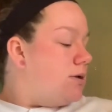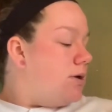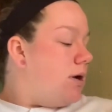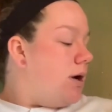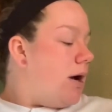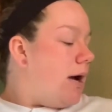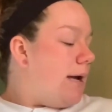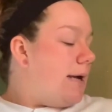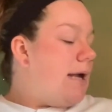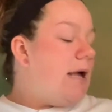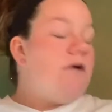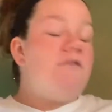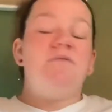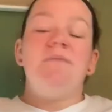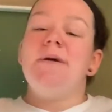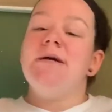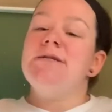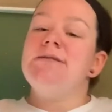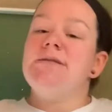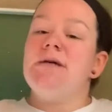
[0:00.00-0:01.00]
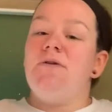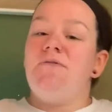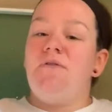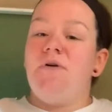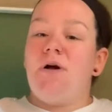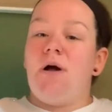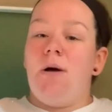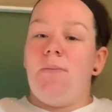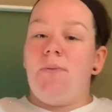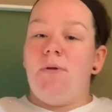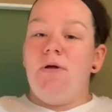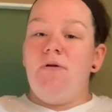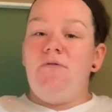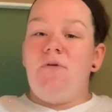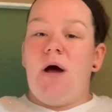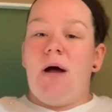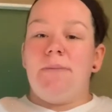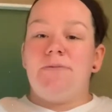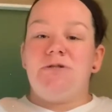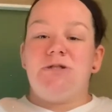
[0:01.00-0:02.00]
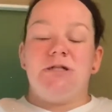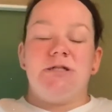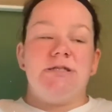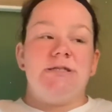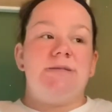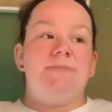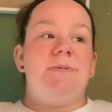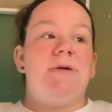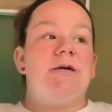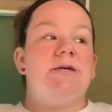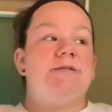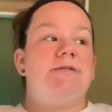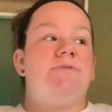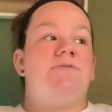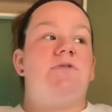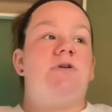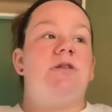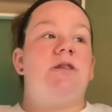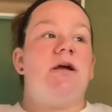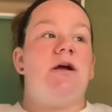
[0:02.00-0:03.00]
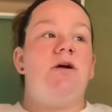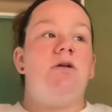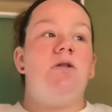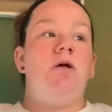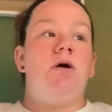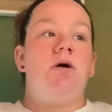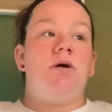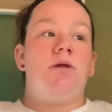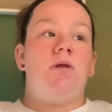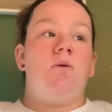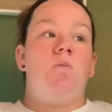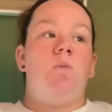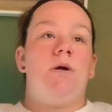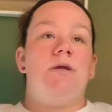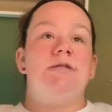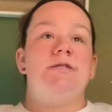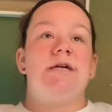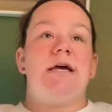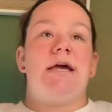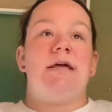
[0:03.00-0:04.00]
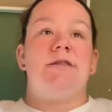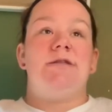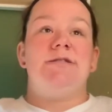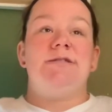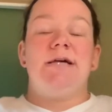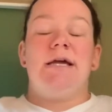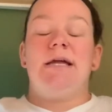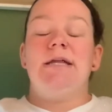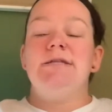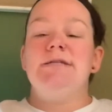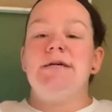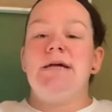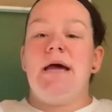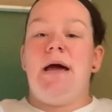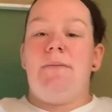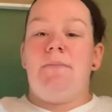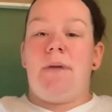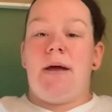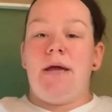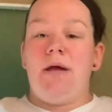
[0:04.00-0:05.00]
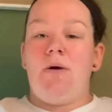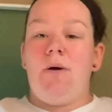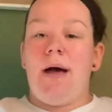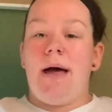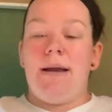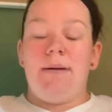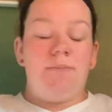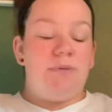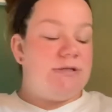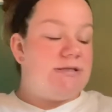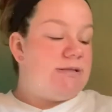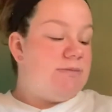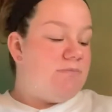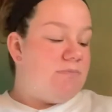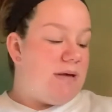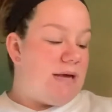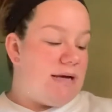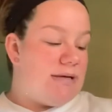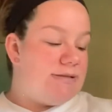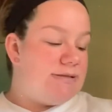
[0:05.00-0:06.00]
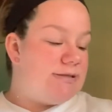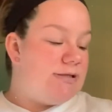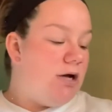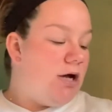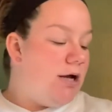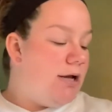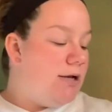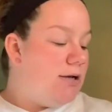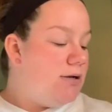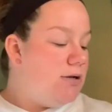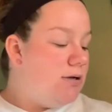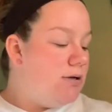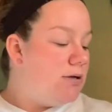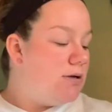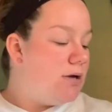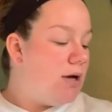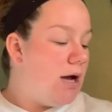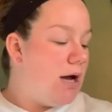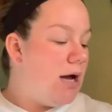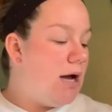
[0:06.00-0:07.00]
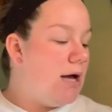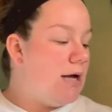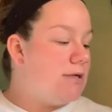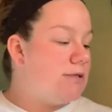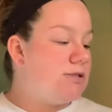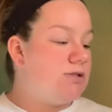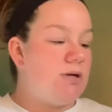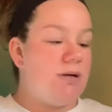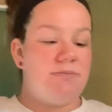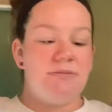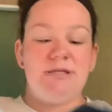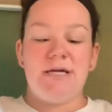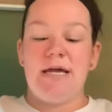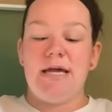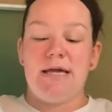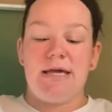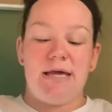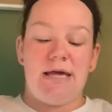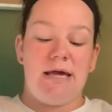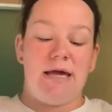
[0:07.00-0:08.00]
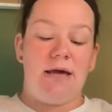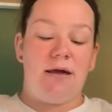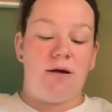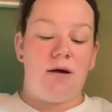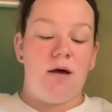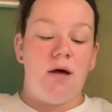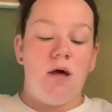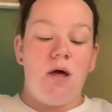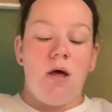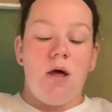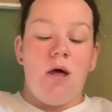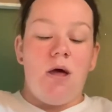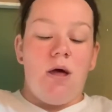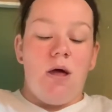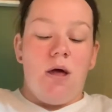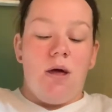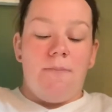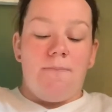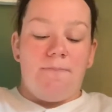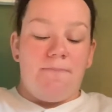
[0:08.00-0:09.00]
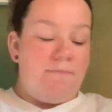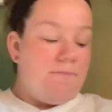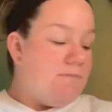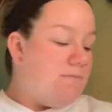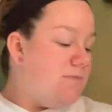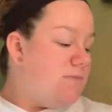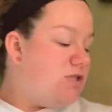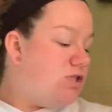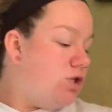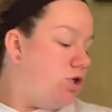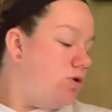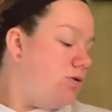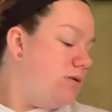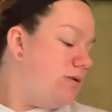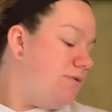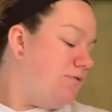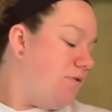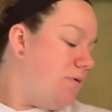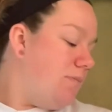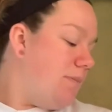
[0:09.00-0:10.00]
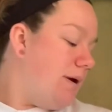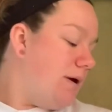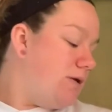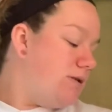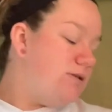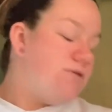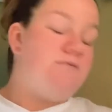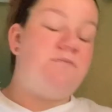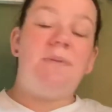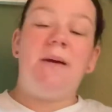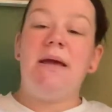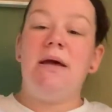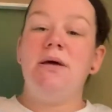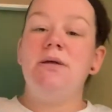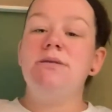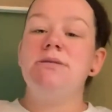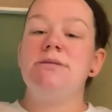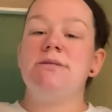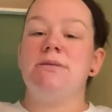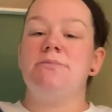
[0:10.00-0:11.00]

I gave myself a couple of options because if we're there longer than one day, the second day I might go ahead and put some pants on. So I'm taking 2 different pairs of pants.